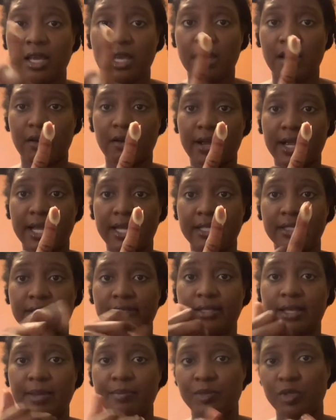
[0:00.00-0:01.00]
All right,
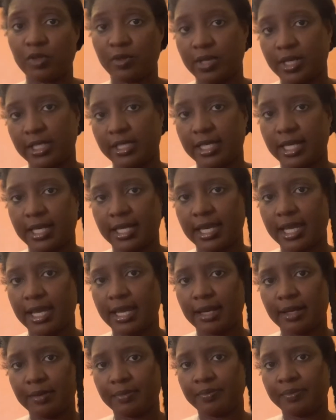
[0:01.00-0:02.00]
so I'm doing it
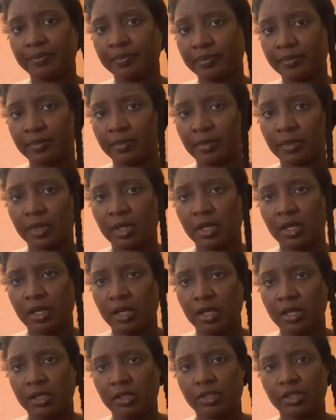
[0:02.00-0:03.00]
again
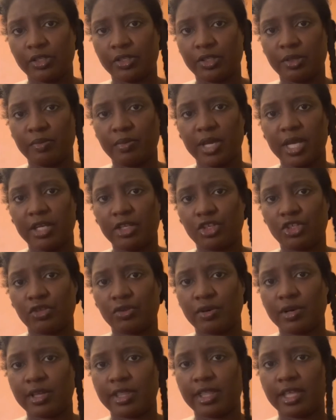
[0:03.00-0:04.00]
just to make
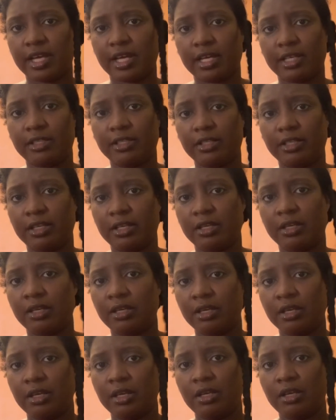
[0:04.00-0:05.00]
sure that
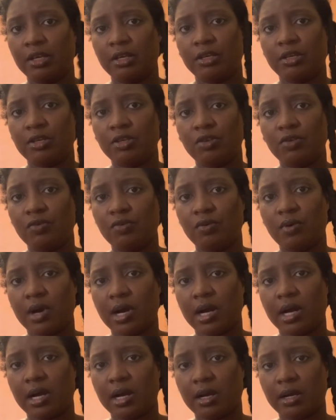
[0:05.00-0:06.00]
you
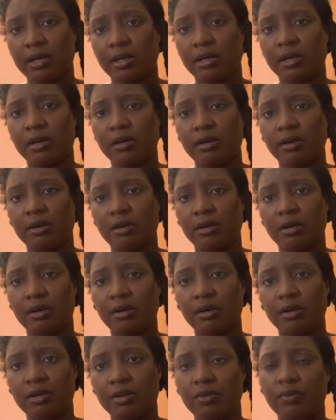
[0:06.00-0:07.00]
are
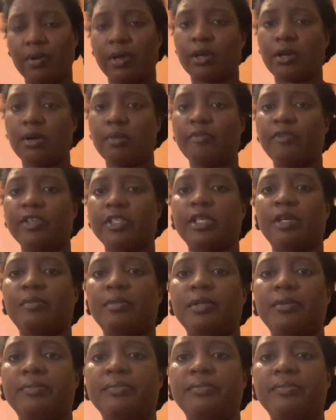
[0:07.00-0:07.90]
comfortable.